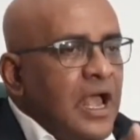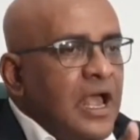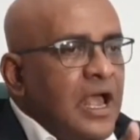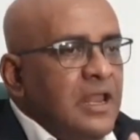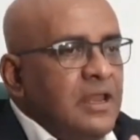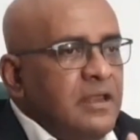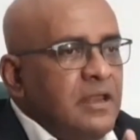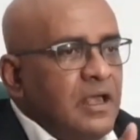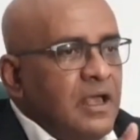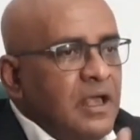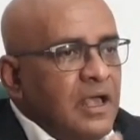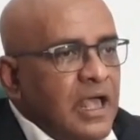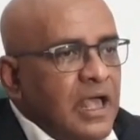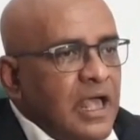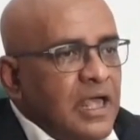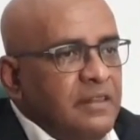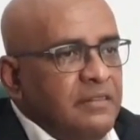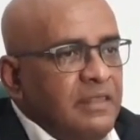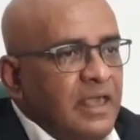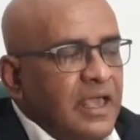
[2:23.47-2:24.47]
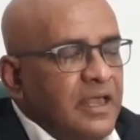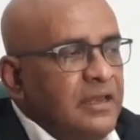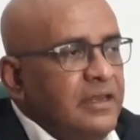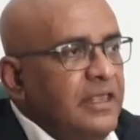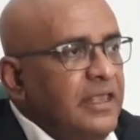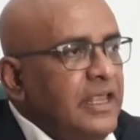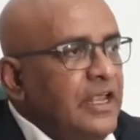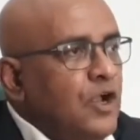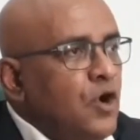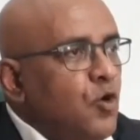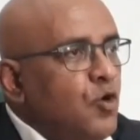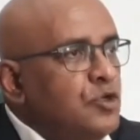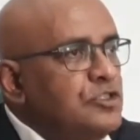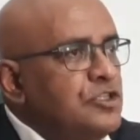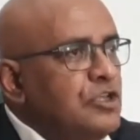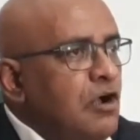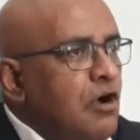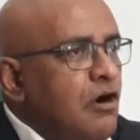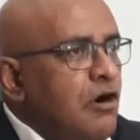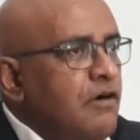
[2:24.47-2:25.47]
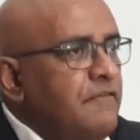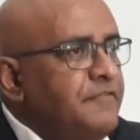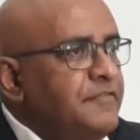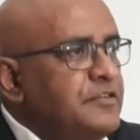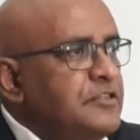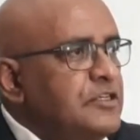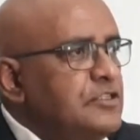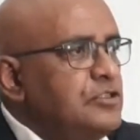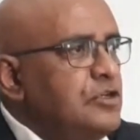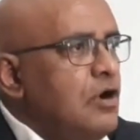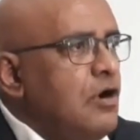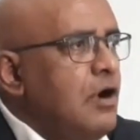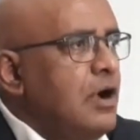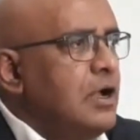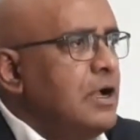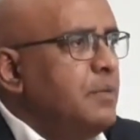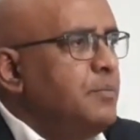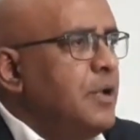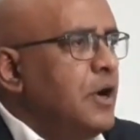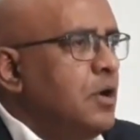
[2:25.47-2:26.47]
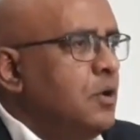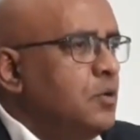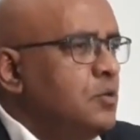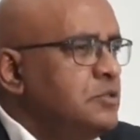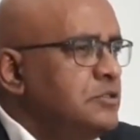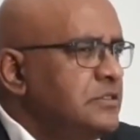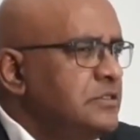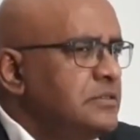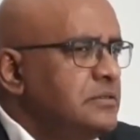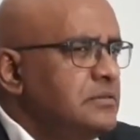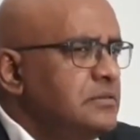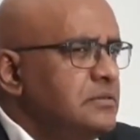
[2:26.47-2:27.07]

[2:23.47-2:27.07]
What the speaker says: And then he goes off to talk about,